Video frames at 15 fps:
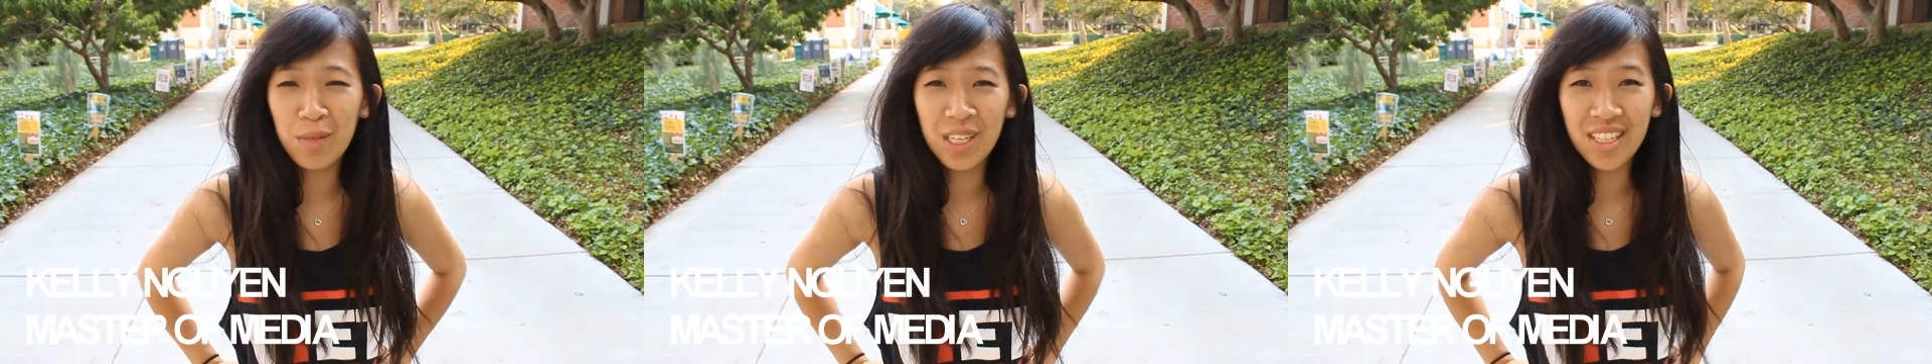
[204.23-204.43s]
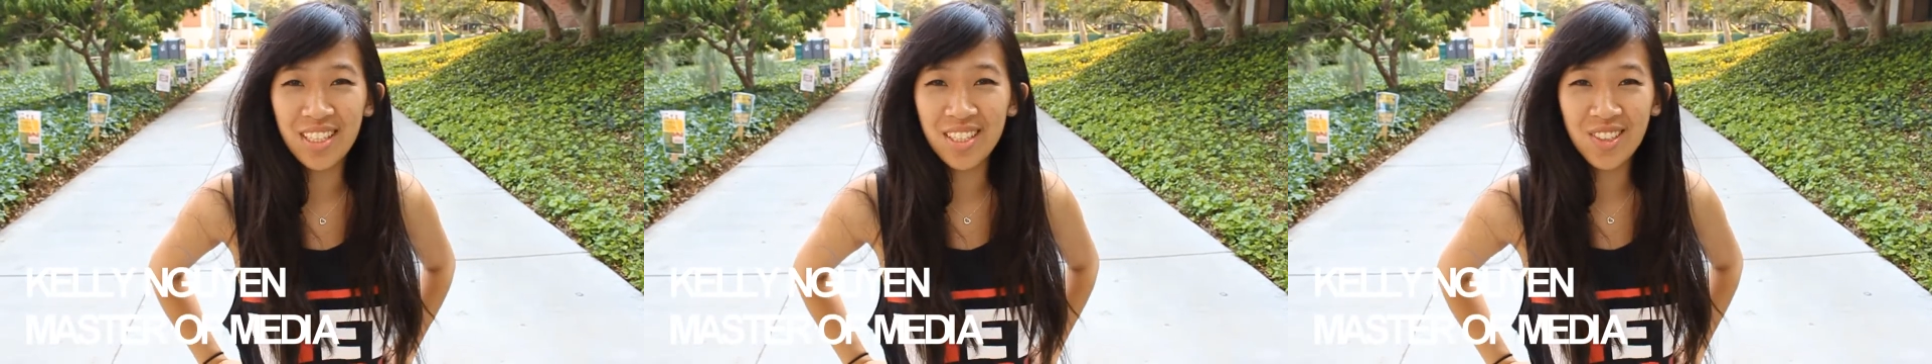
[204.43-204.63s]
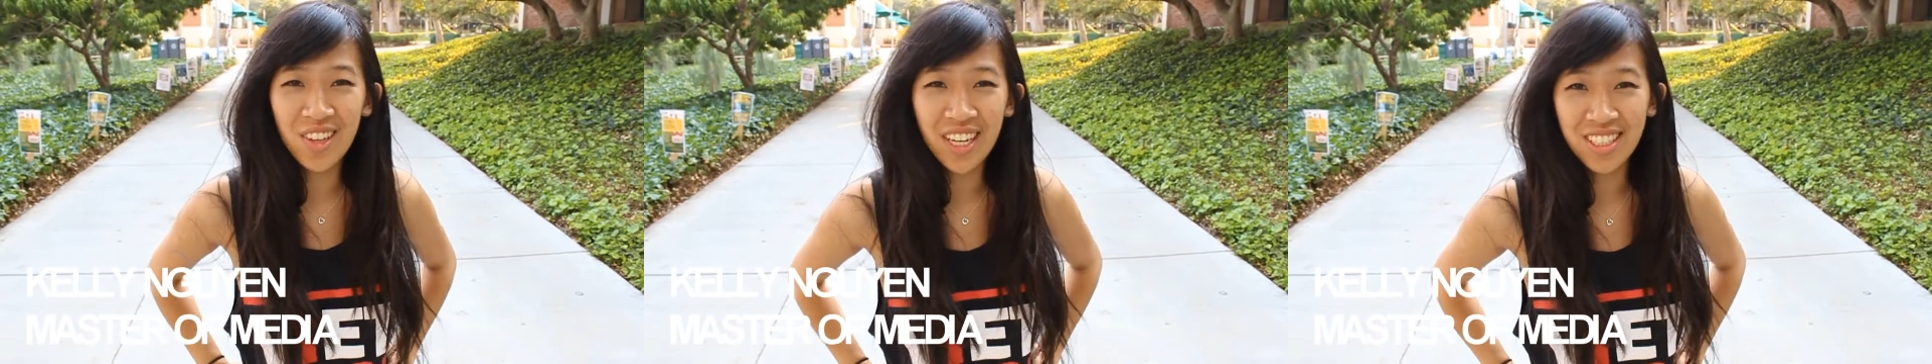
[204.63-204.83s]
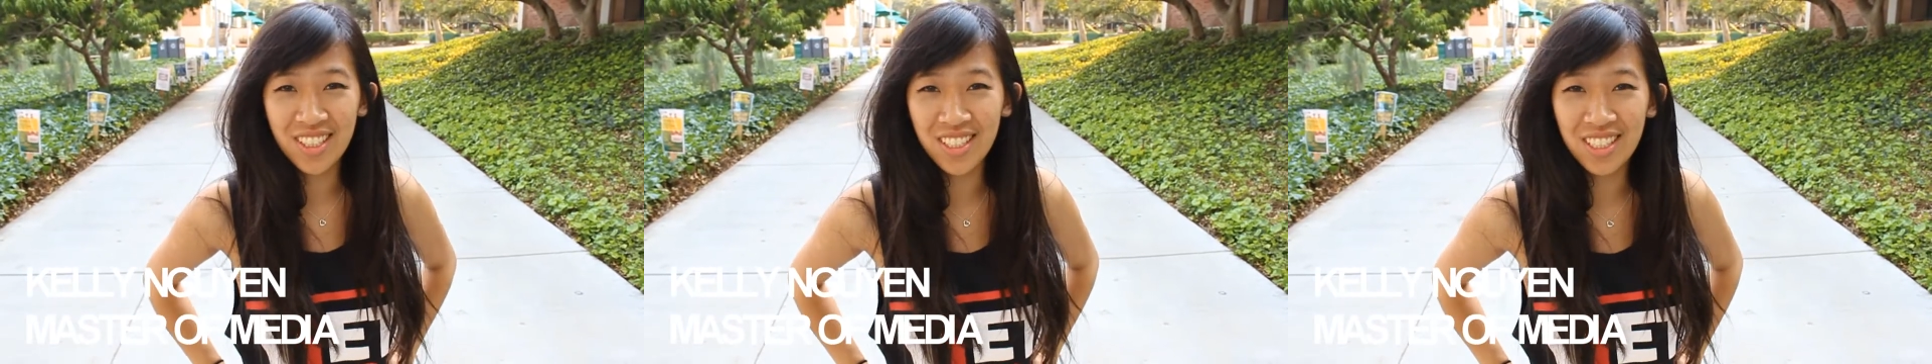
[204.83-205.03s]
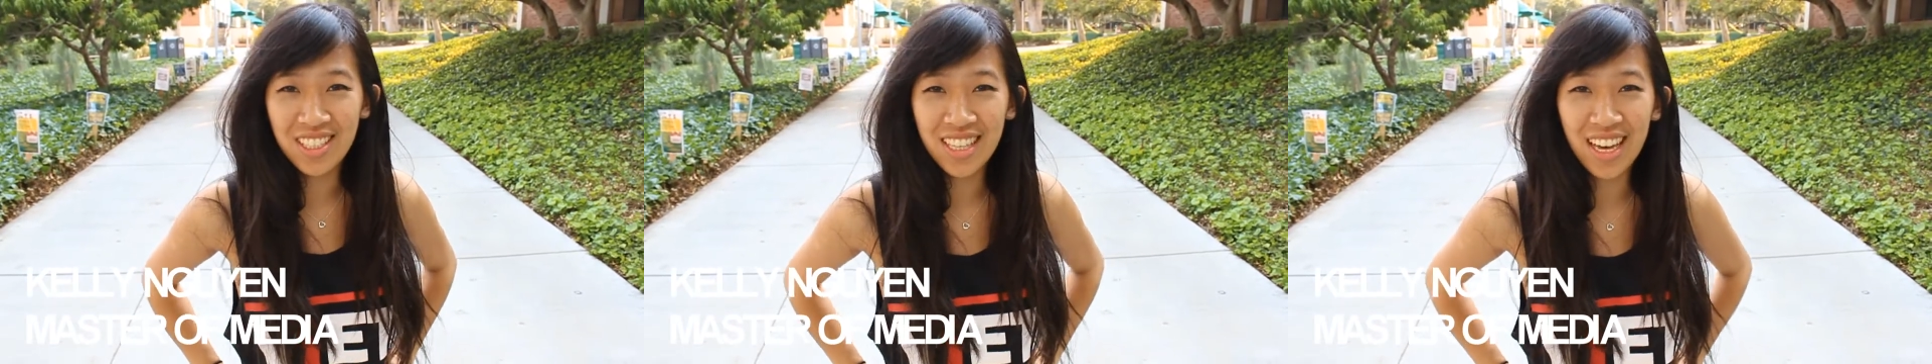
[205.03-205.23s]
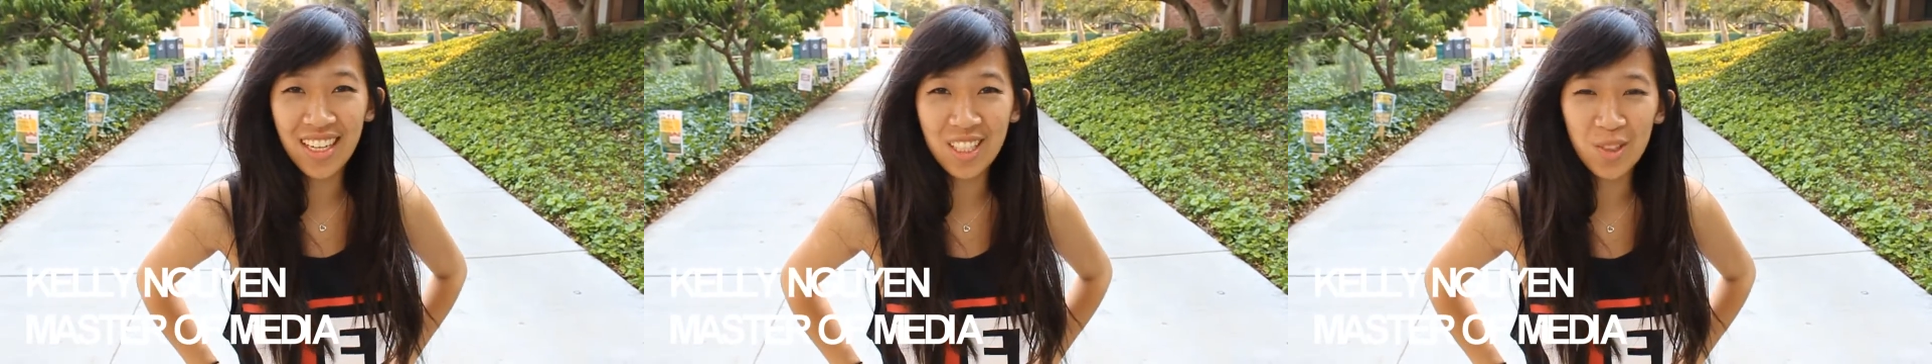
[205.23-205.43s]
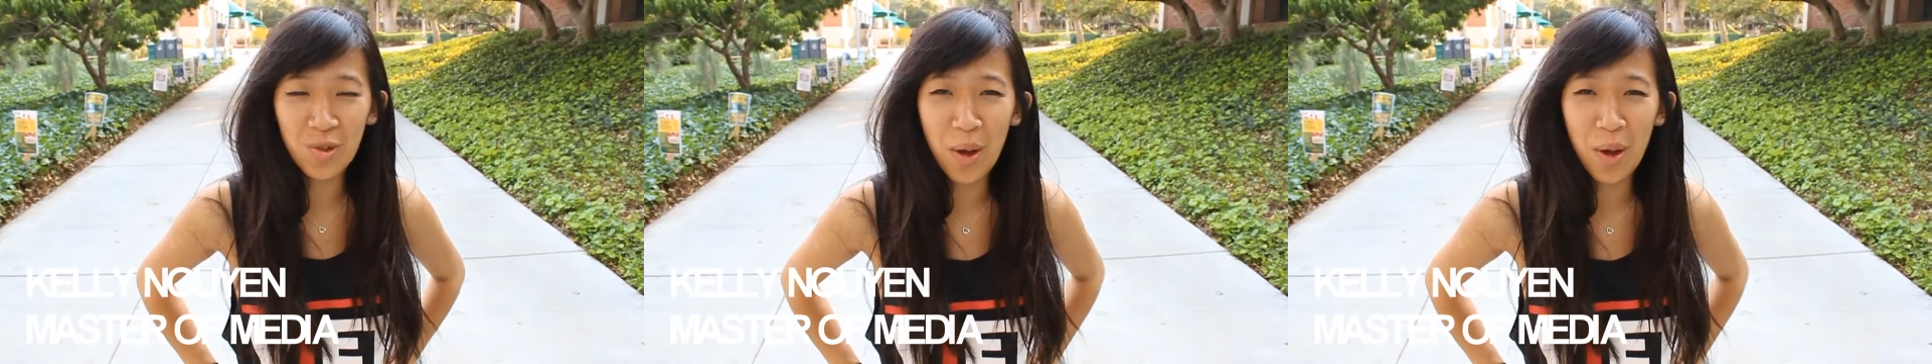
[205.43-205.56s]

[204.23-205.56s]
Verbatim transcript: media director slash